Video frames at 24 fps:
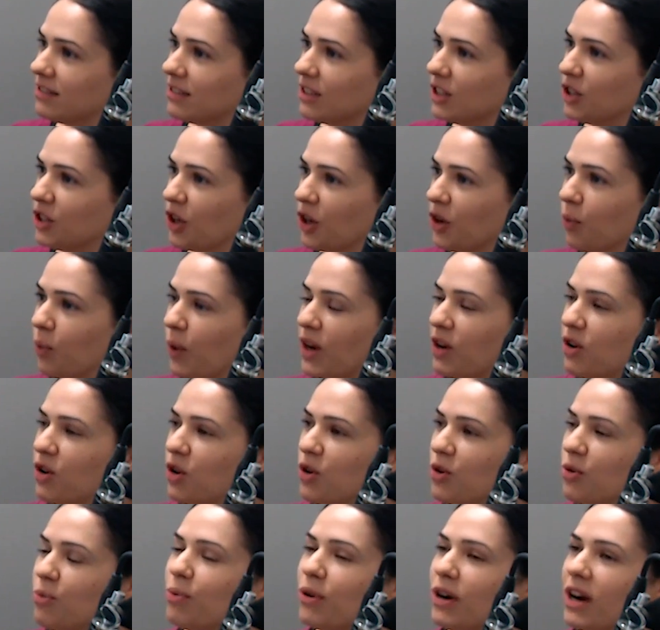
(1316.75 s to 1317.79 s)
When
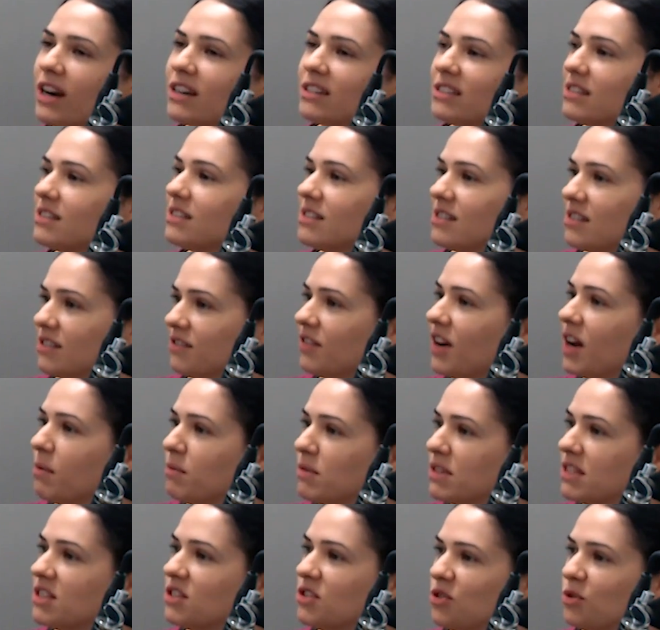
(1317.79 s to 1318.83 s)
you practice as a
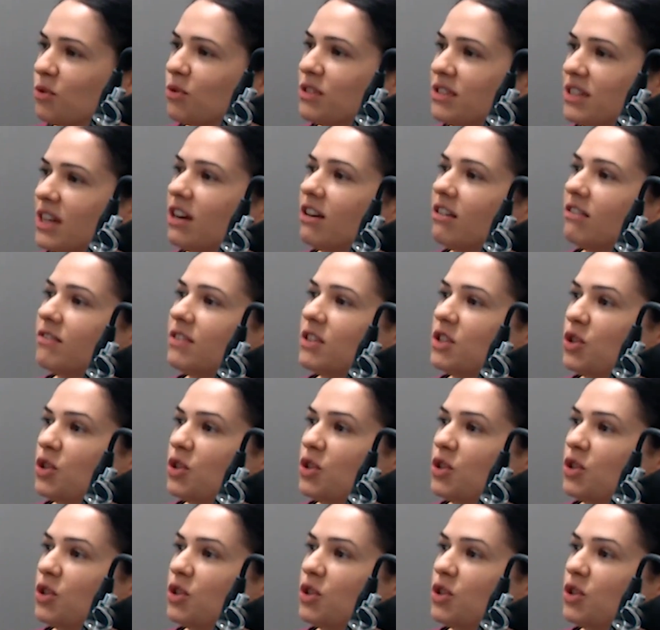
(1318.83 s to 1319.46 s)
pharmacist yourself